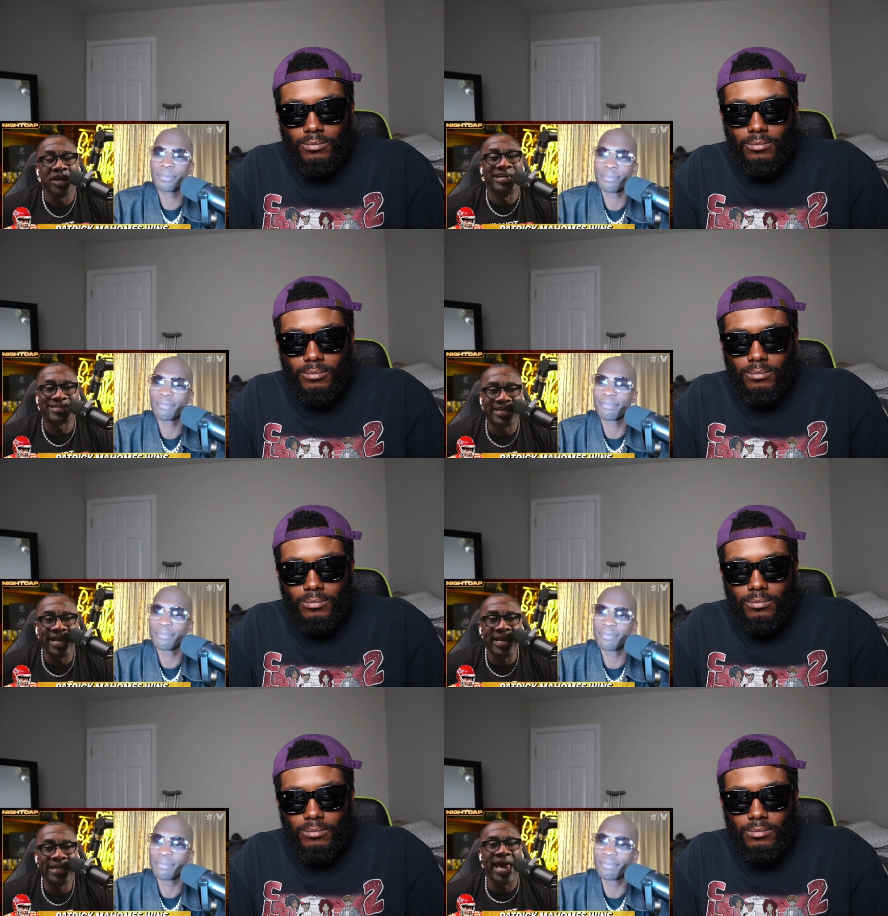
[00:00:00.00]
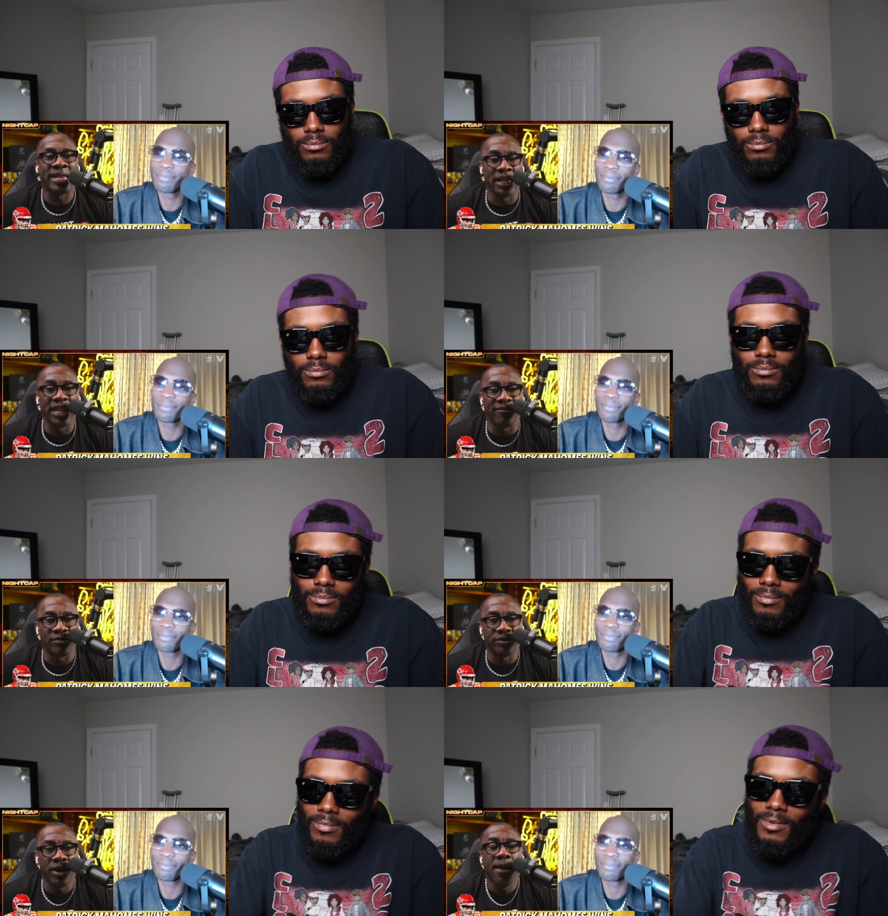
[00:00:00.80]
Speaker 1: 10 and 11.
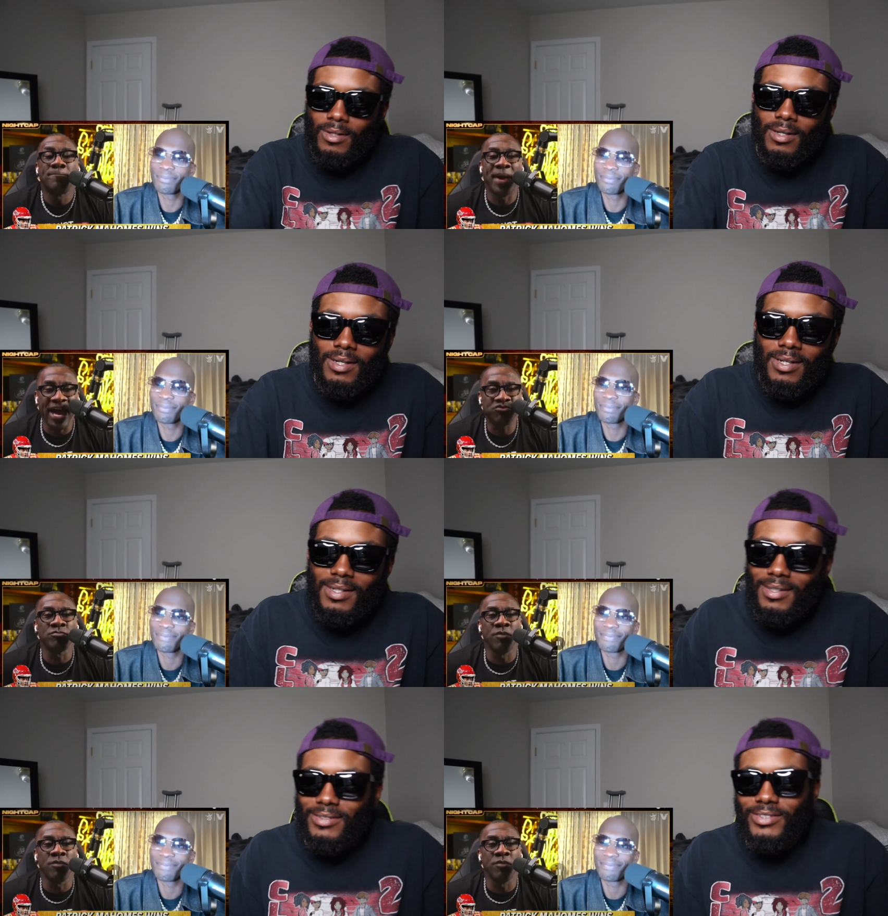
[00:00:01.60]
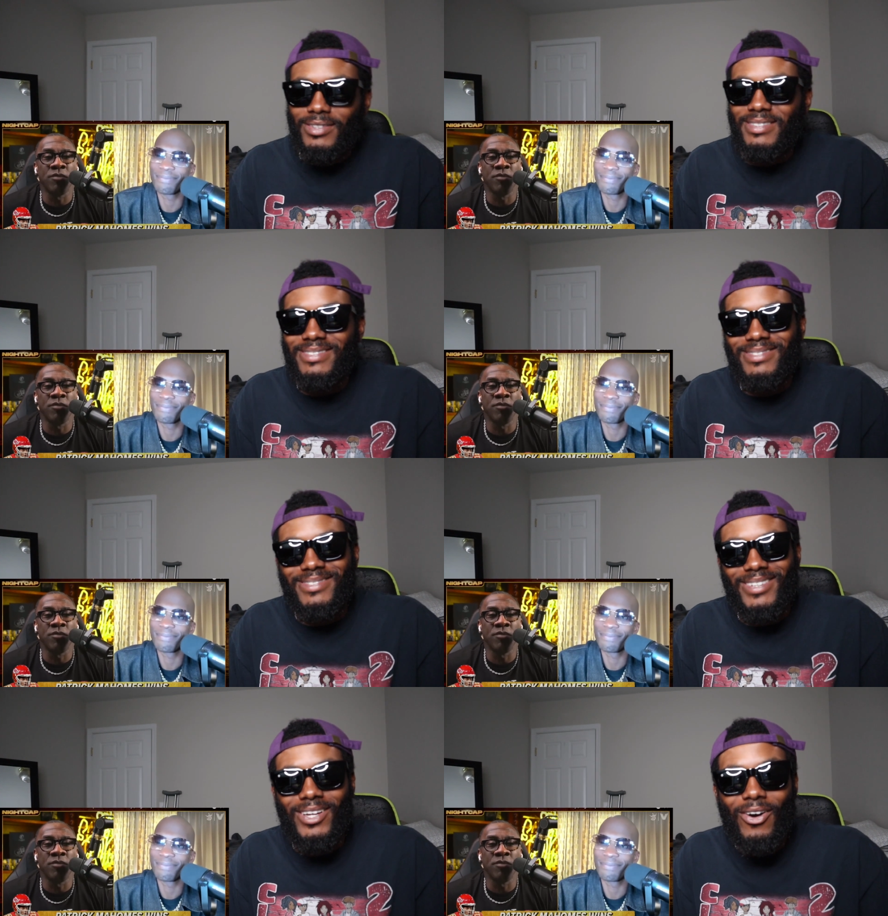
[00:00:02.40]
Patrick. Mah-
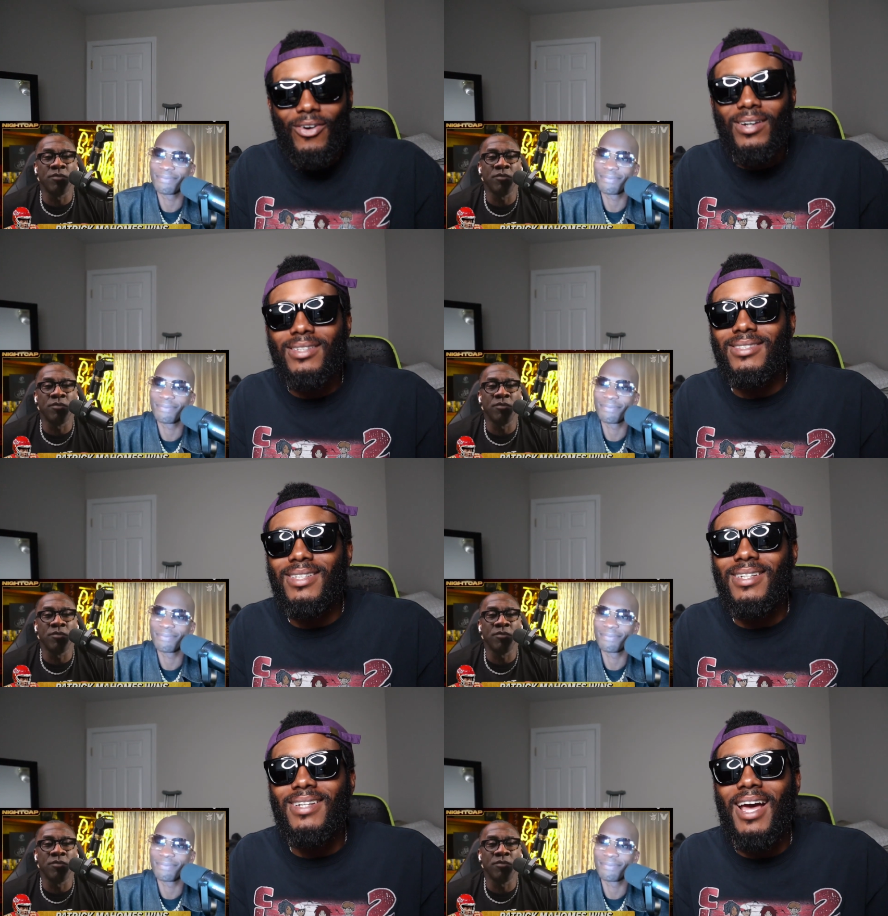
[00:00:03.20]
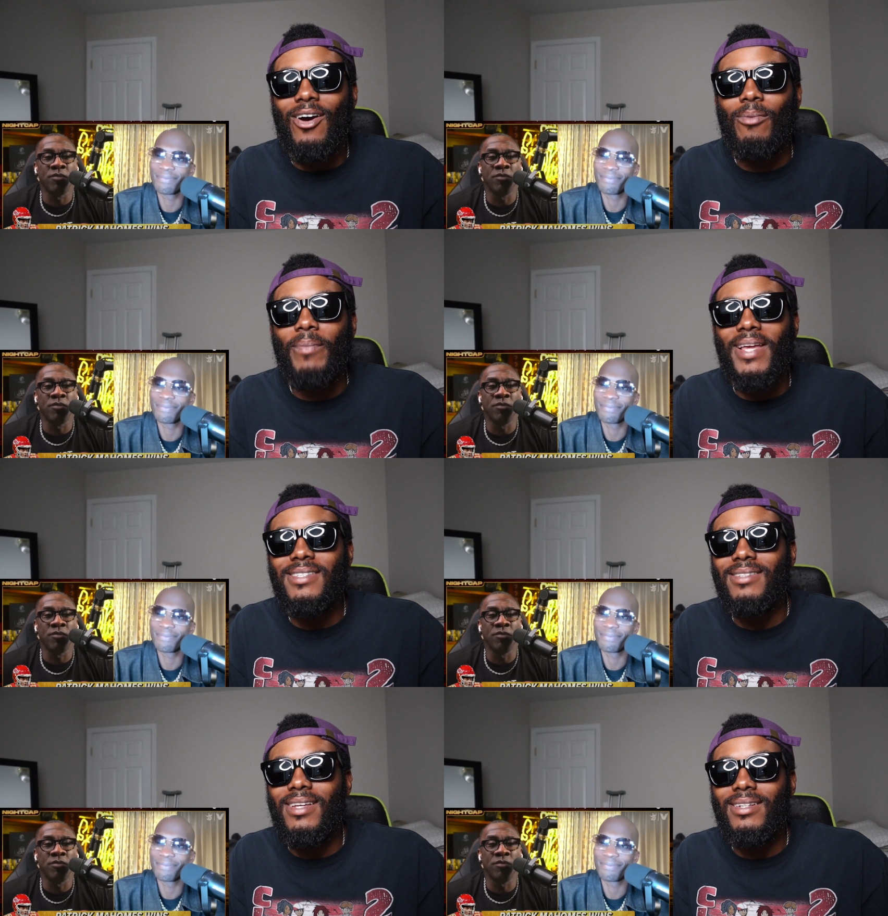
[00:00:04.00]
Speaker 2: Do y'all understand how
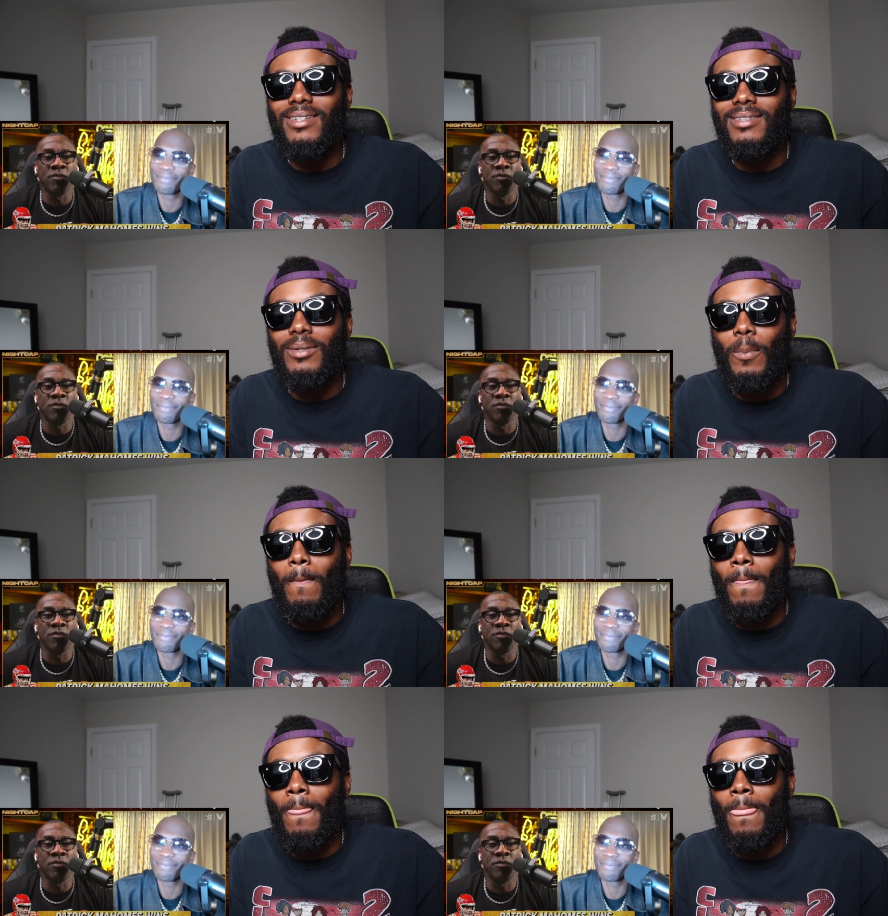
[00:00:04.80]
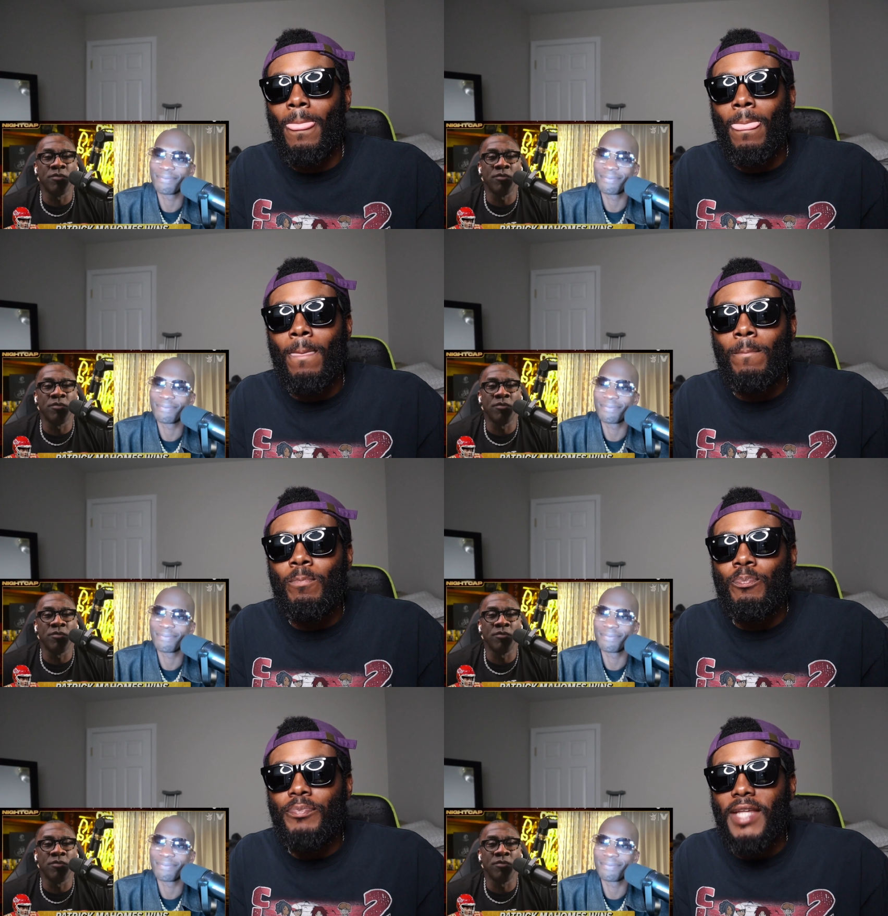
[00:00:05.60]
amazing that is?
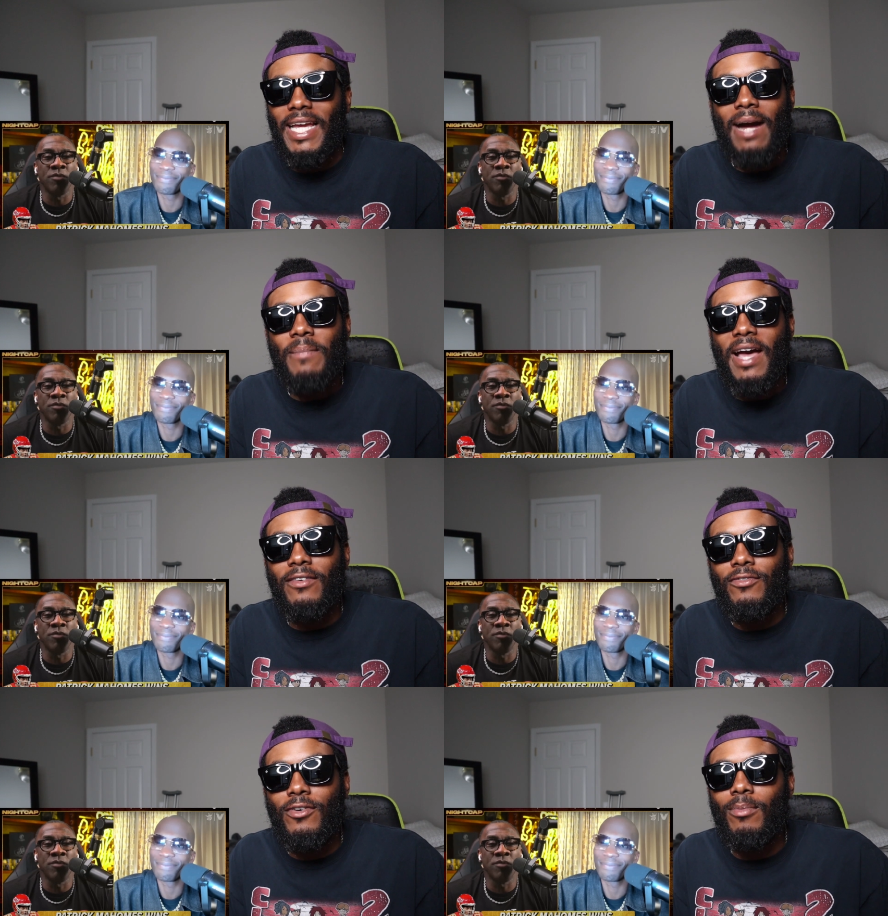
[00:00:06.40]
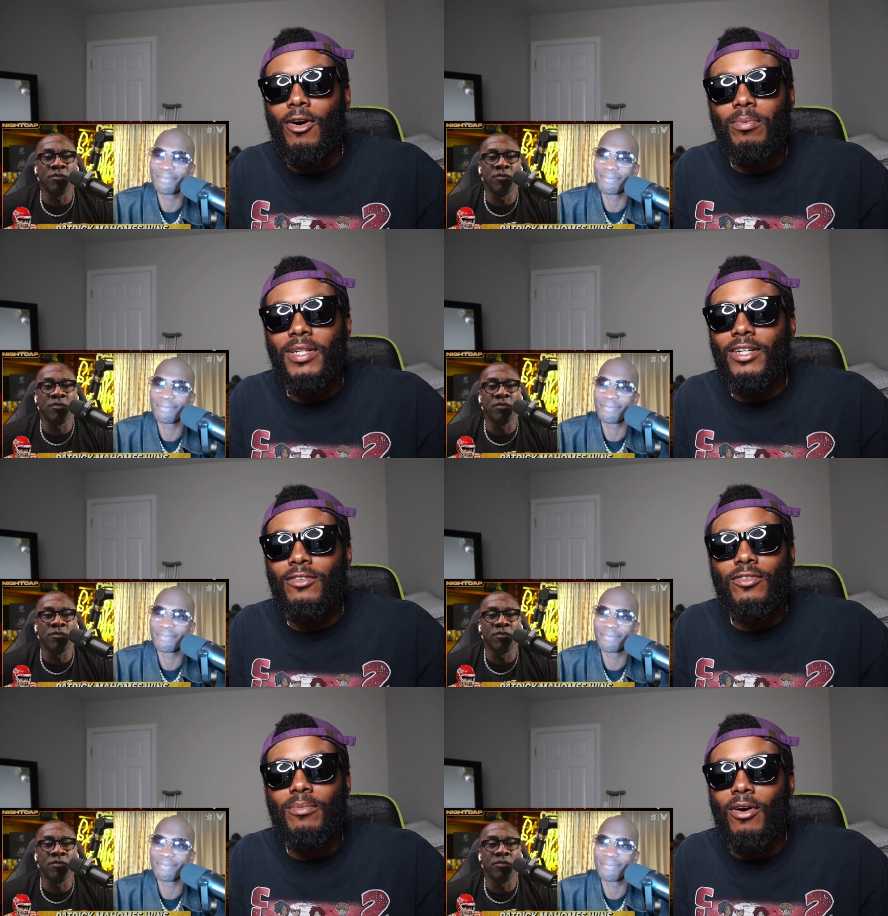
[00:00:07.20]
Like I'm not a football player,
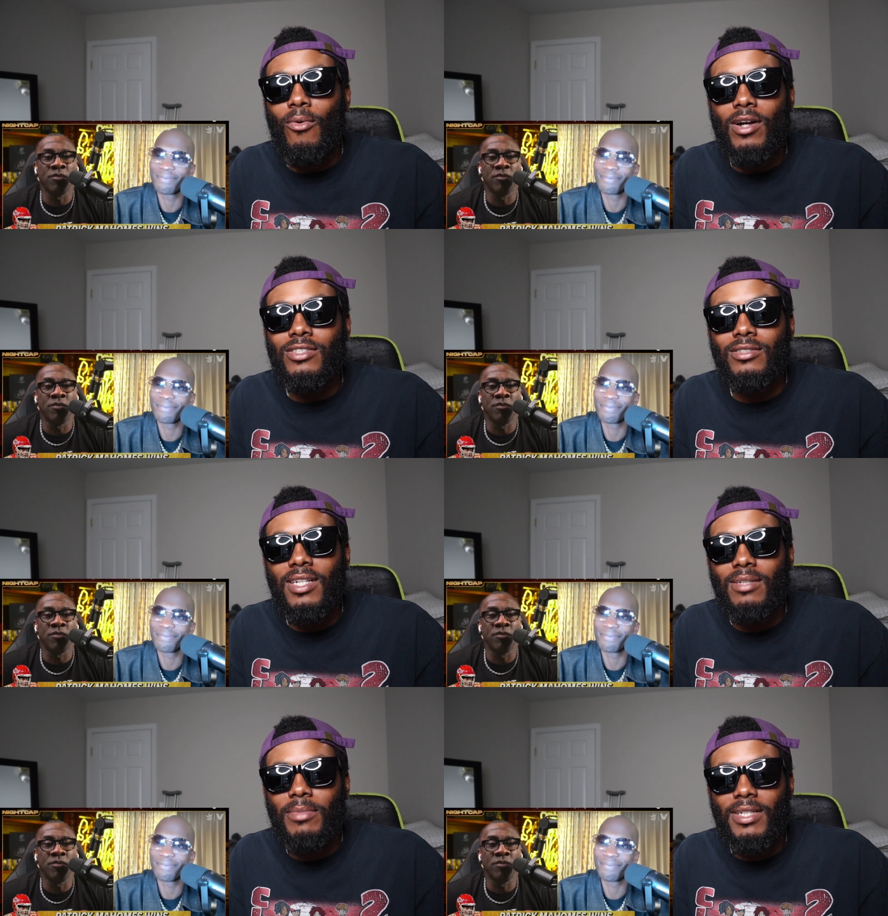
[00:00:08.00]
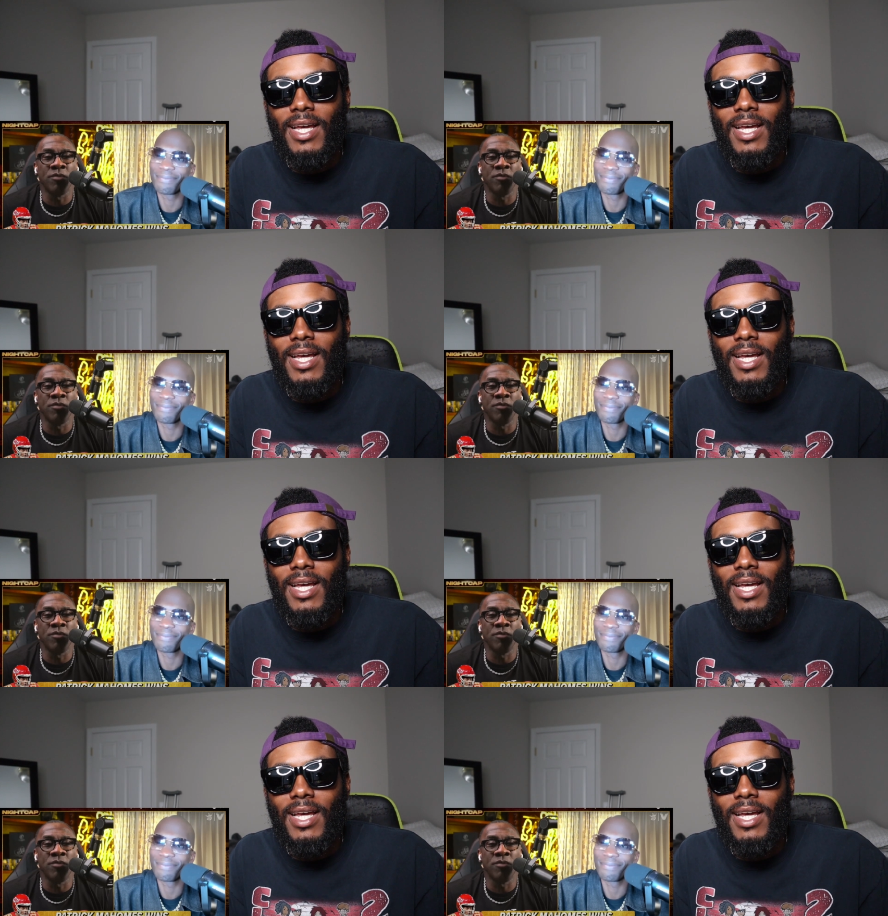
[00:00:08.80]
football watcher, nothing, but